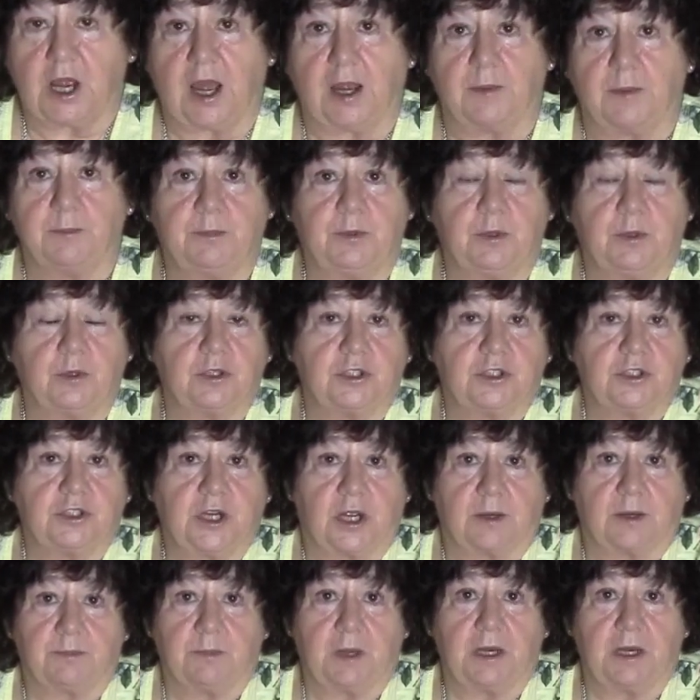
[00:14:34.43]
and put it
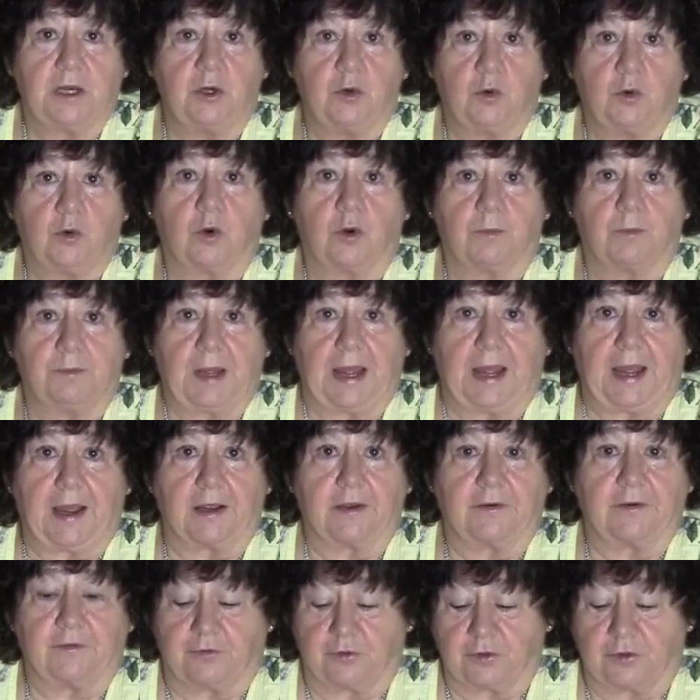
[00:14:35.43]
at my lower
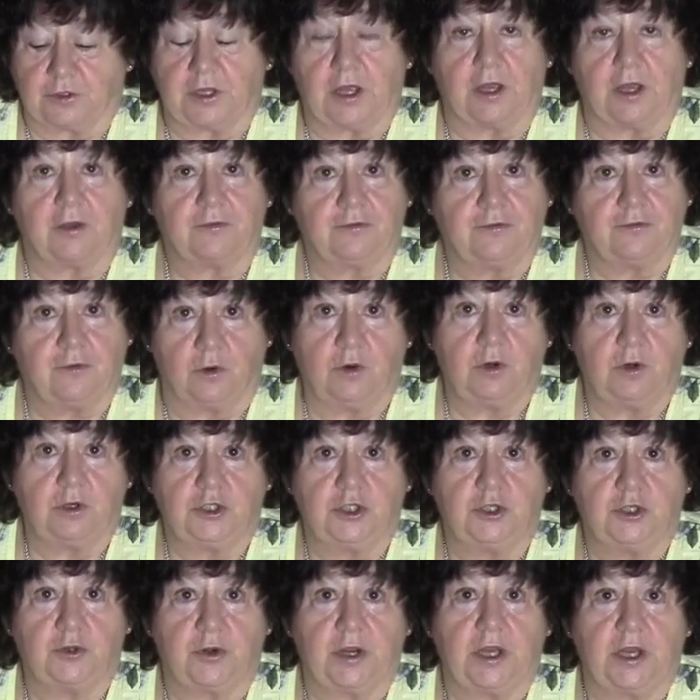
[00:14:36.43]
back for the full
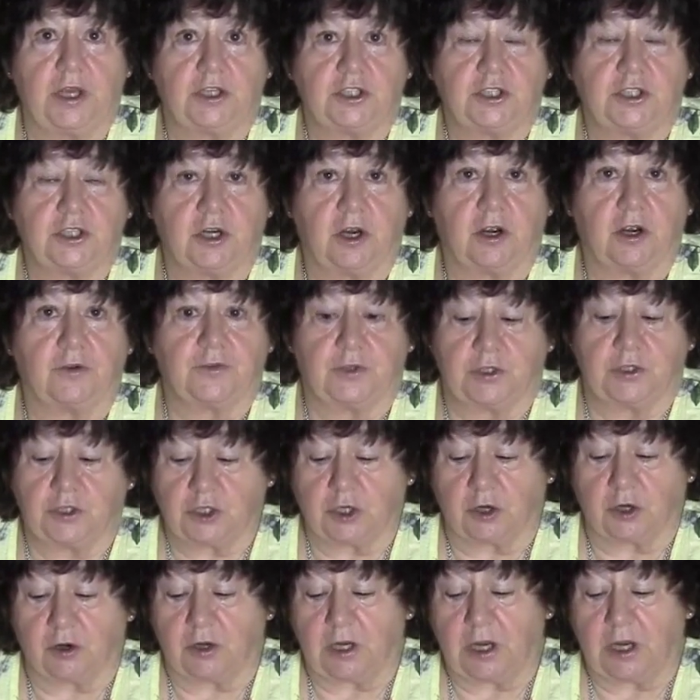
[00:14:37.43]
duration of the
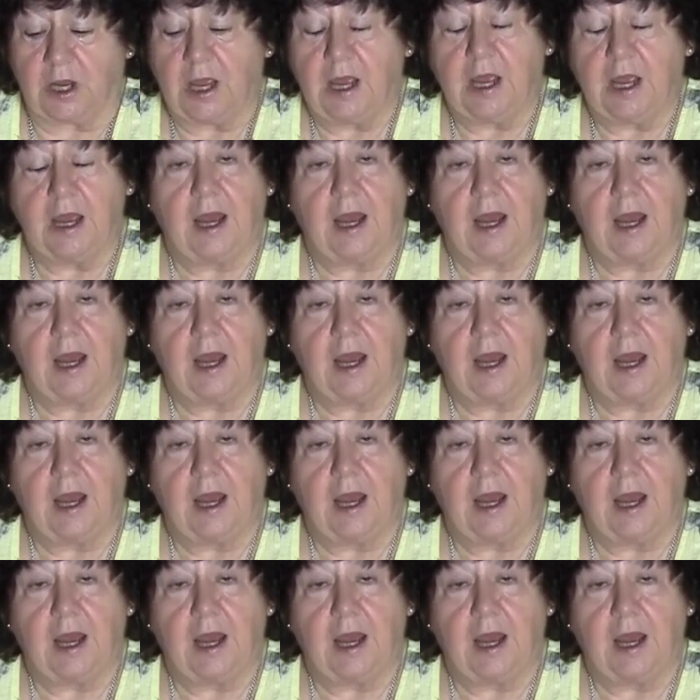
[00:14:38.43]
journey.